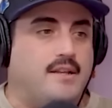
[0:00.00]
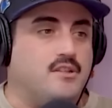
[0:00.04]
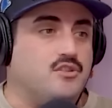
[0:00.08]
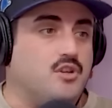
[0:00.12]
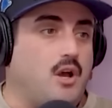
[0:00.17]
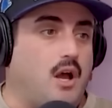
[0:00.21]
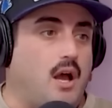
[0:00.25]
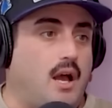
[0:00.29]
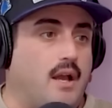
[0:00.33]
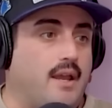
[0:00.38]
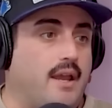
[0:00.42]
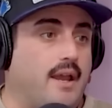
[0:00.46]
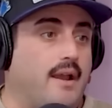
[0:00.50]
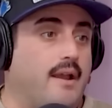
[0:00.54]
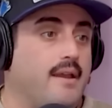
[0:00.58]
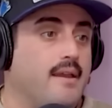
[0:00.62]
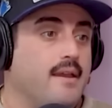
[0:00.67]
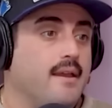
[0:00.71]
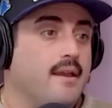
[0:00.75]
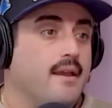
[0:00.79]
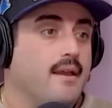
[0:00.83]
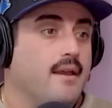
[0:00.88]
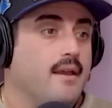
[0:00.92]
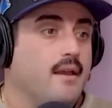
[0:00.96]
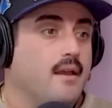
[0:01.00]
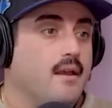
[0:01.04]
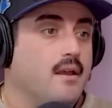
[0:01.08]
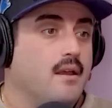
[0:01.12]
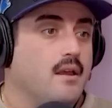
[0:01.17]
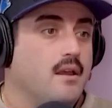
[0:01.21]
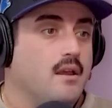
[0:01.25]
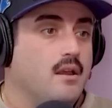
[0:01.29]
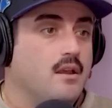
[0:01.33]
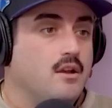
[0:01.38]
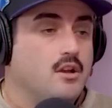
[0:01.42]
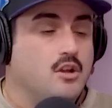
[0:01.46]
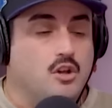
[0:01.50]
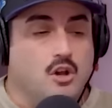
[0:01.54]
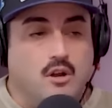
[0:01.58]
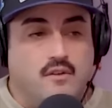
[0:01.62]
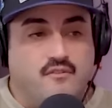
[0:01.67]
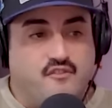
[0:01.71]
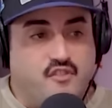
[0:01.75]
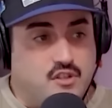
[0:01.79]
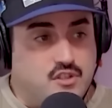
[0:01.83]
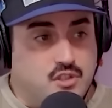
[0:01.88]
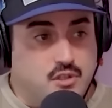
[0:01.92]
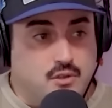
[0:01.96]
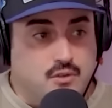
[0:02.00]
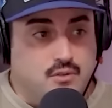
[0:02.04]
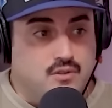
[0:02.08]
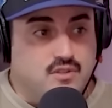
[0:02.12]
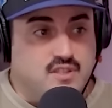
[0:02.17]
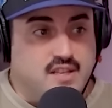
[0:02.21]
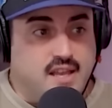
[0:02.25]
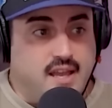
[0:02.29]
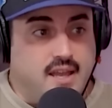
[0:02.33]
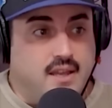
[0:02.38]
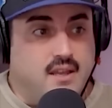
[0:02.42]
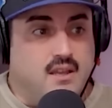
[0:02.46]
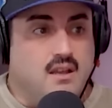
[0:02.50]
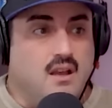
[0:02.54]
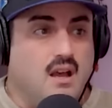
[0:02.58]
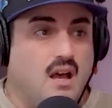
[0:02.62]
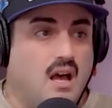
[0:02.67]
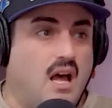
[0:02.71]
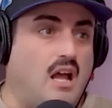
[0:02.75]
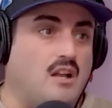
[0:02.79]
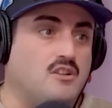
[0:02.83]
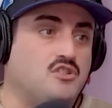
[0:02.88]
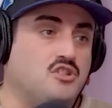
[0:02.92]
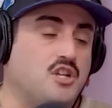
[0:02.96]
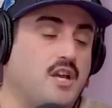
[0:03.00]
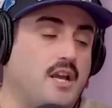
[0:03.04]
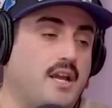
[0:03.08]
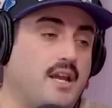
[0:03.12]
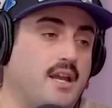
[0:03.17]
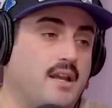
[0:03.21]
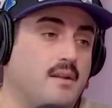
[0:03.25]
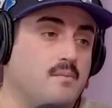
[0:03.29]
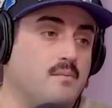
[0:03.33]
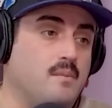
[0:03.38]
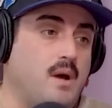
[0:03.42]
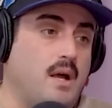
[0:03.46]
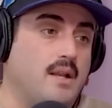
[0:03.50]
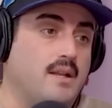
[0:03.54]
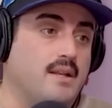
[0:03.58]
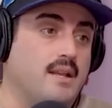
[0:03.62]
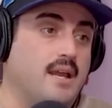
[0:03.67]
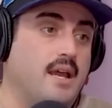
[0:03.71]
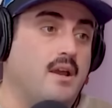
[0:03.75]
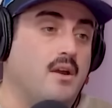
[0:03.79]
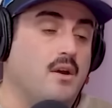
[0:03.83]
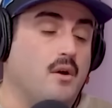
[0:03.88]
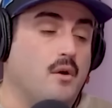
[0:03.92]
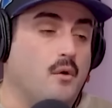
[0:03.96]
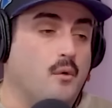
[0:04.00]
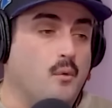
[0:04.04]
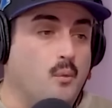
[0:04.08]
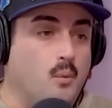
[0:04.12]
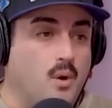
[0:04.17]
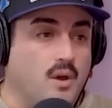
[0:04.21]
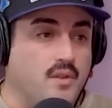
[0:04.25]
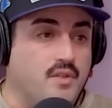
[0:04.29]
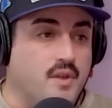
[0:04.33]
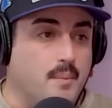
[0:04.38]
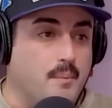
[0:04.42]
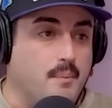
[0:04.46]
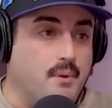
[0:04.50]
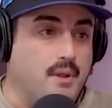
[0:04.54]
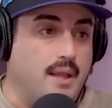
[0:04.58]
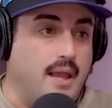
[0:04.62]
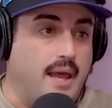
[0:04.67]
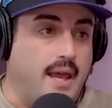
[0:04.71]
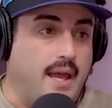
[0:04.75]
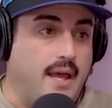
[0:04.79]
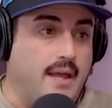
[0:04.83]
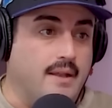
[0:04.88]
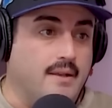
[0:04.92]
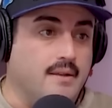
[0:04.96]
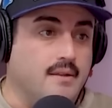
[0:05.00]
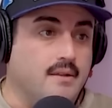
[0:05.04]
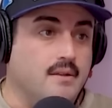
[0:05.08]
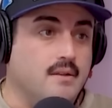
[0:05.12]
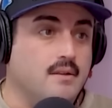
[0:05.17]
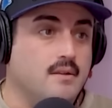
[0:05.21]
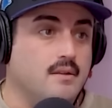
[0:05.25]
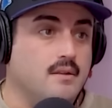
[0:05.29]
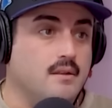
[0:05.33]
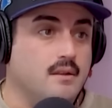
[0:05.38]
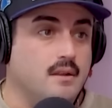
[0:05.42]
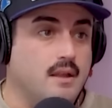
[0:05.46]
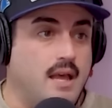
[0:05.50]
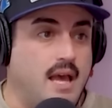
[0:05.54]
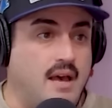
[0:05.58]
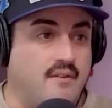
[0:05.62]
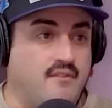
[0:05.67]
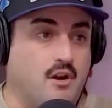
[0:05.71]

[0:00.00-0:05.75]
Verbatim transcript: talking. Good for Tuesday. I'll check in Monday with a plan. Have a